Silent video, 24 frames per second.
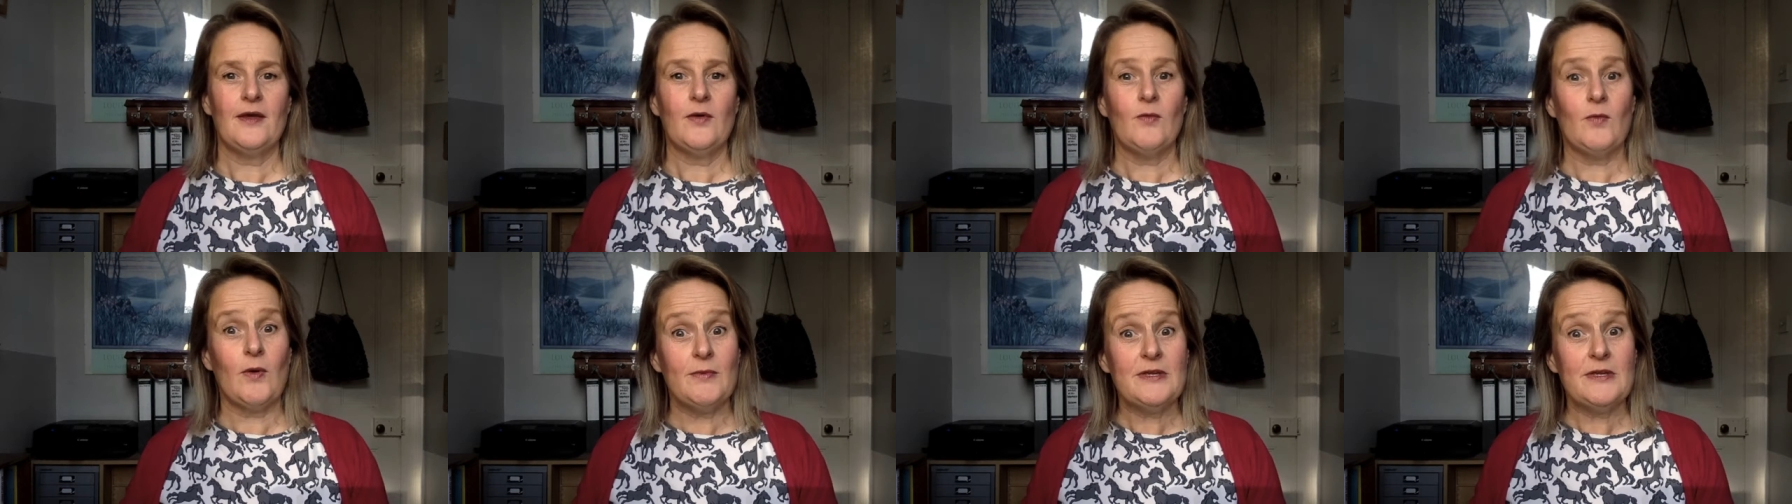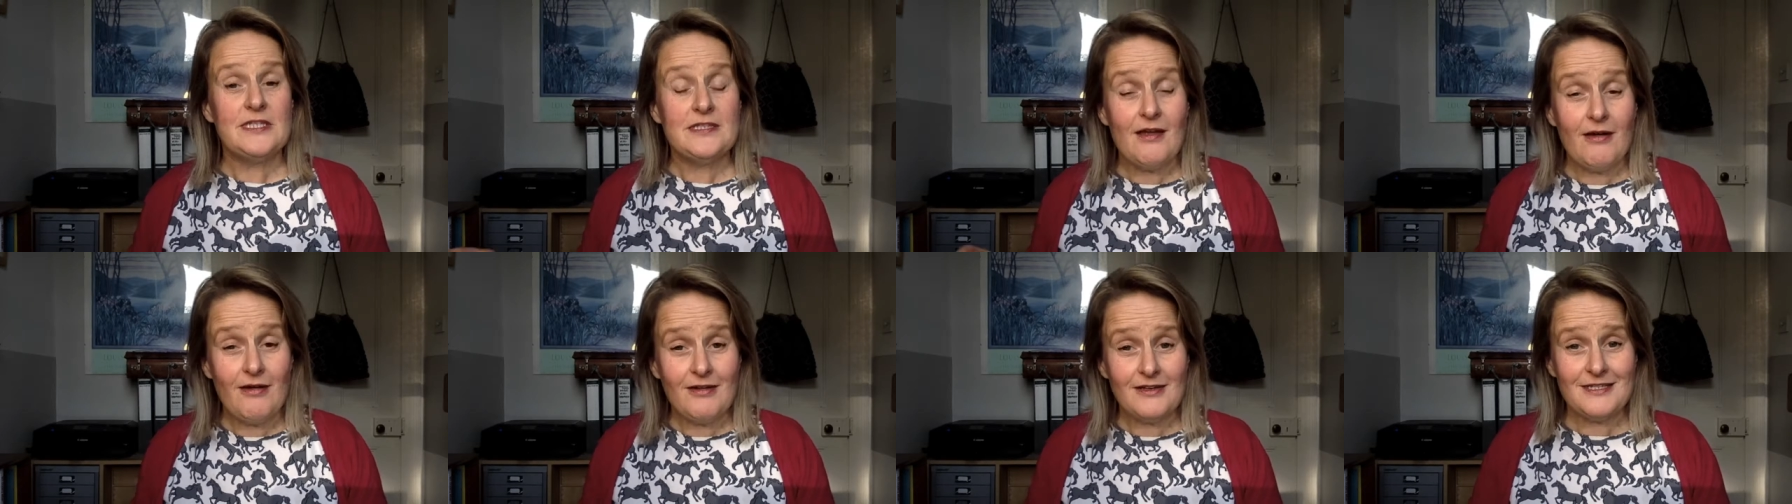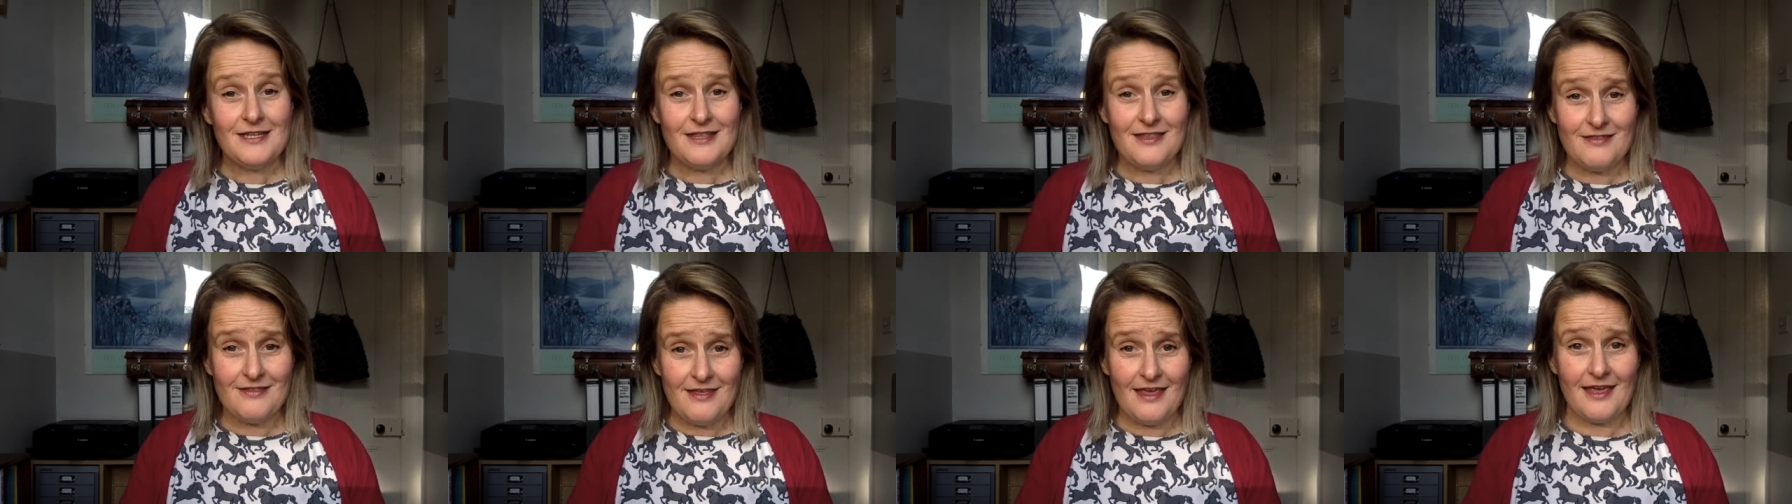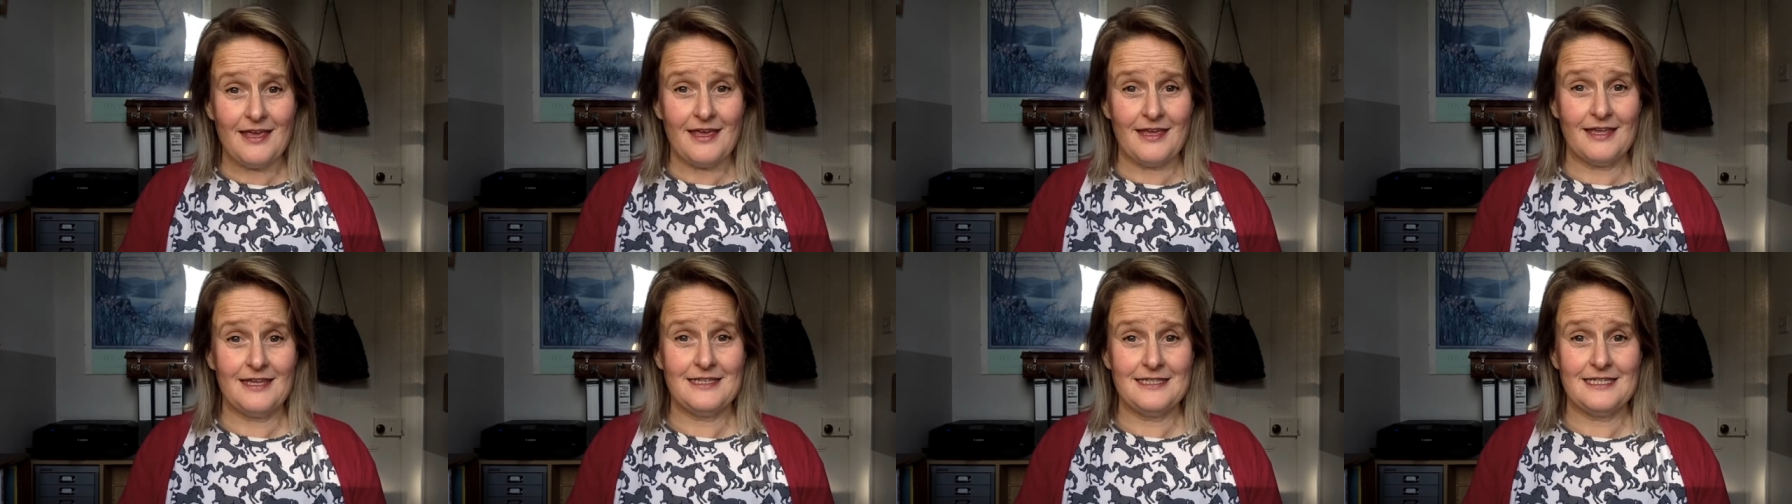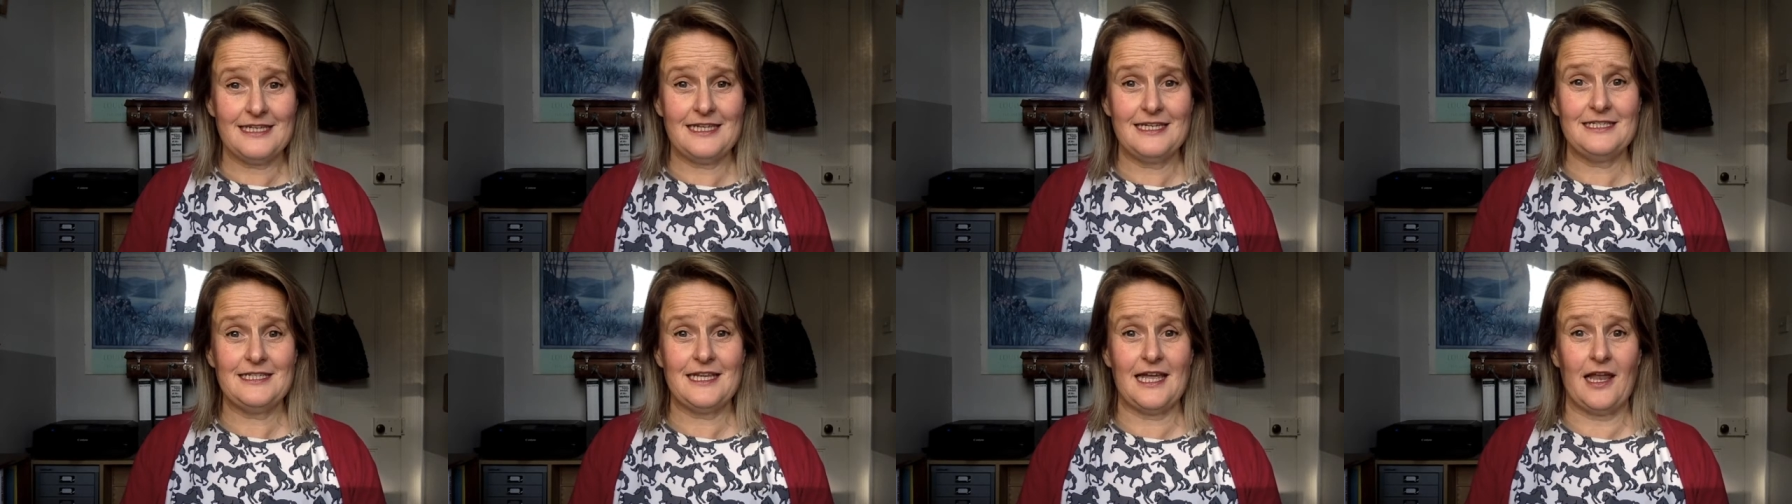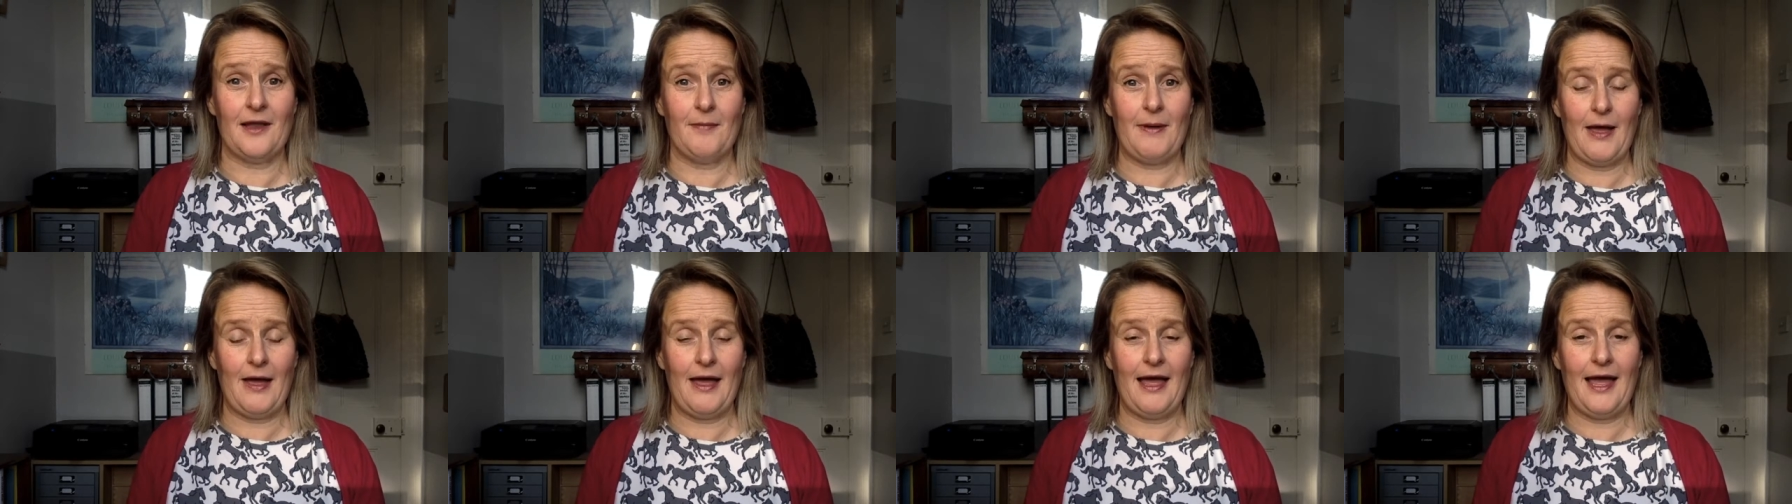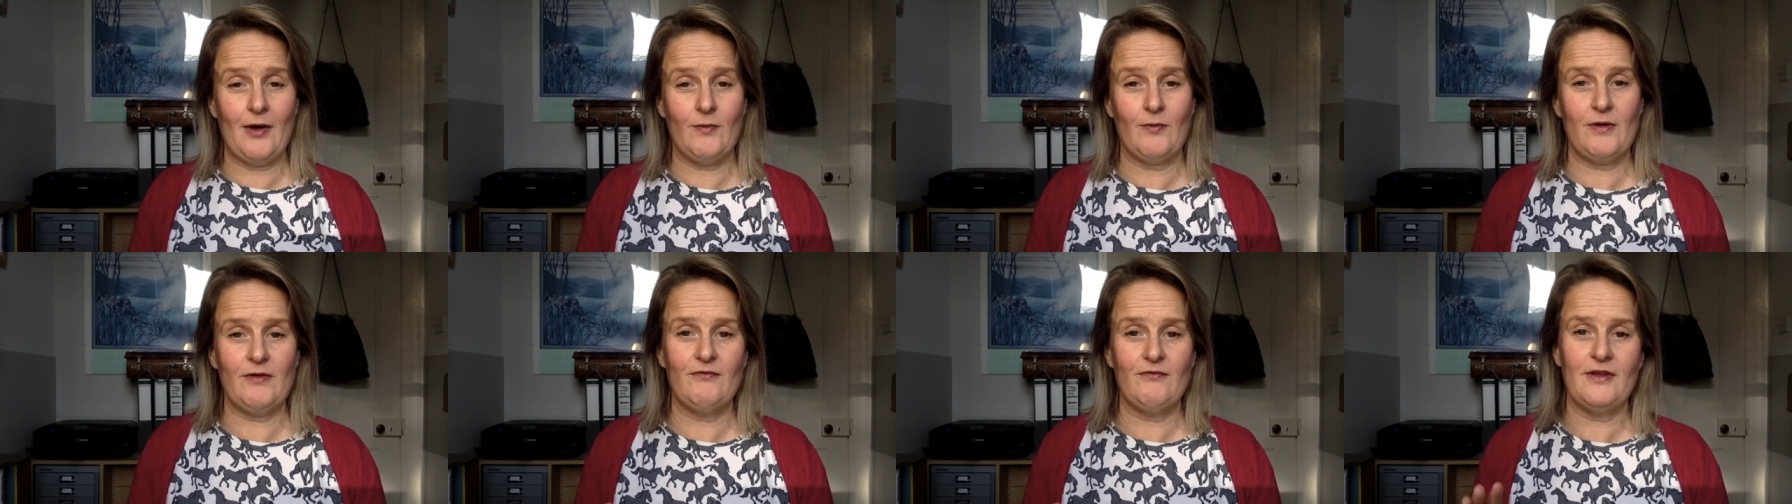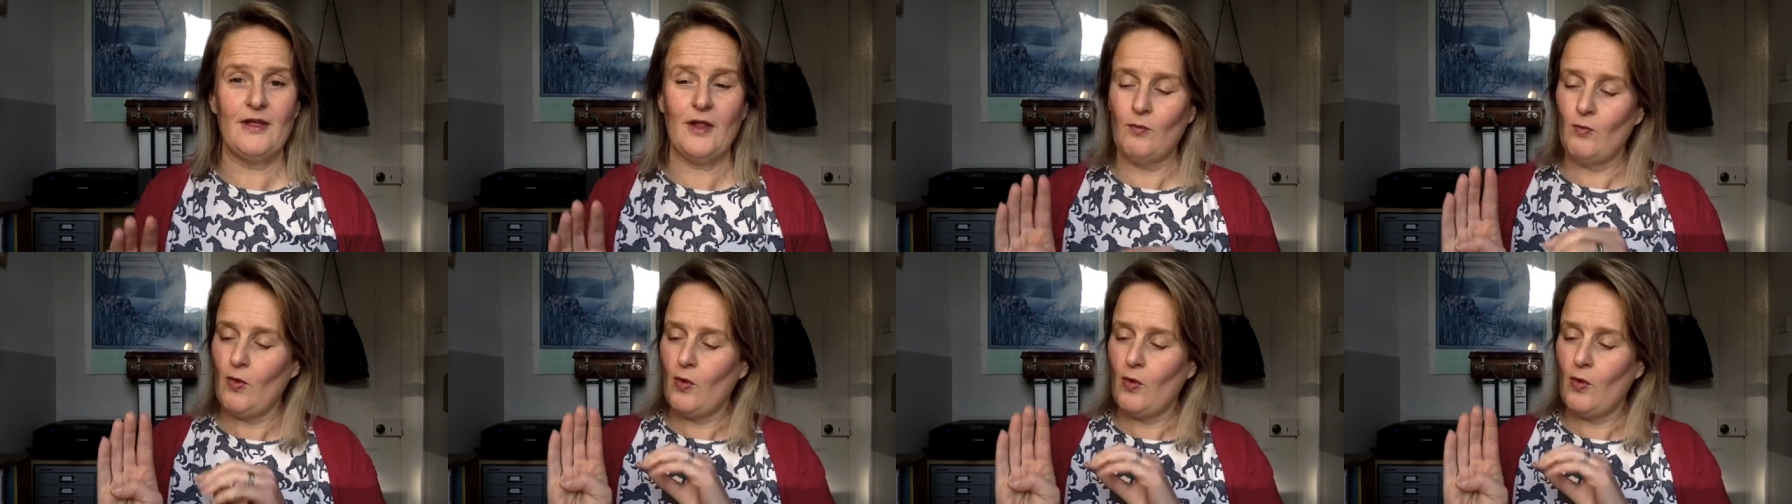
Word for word: when we start to think in detail about how we feel,